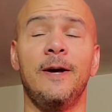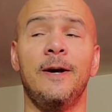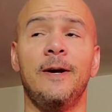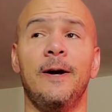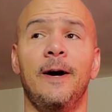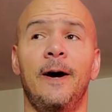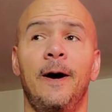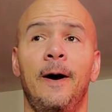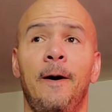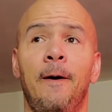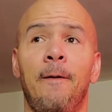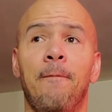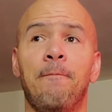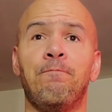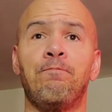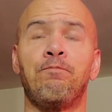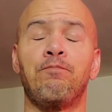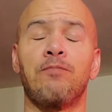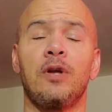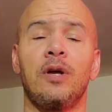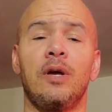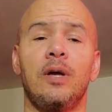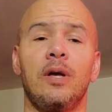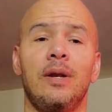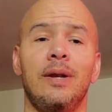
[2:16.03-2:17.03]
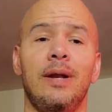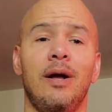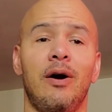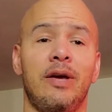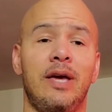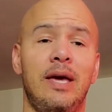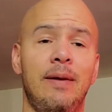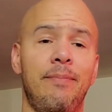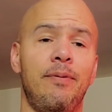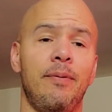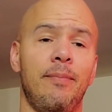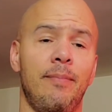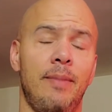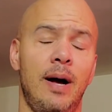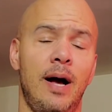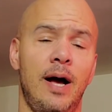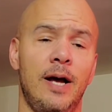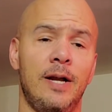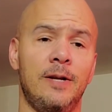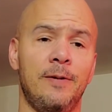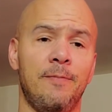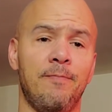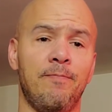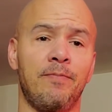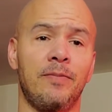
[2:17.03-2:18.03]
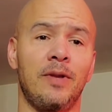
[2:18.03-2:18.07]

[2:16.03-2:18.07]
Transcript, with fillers: Um, now keep in mind,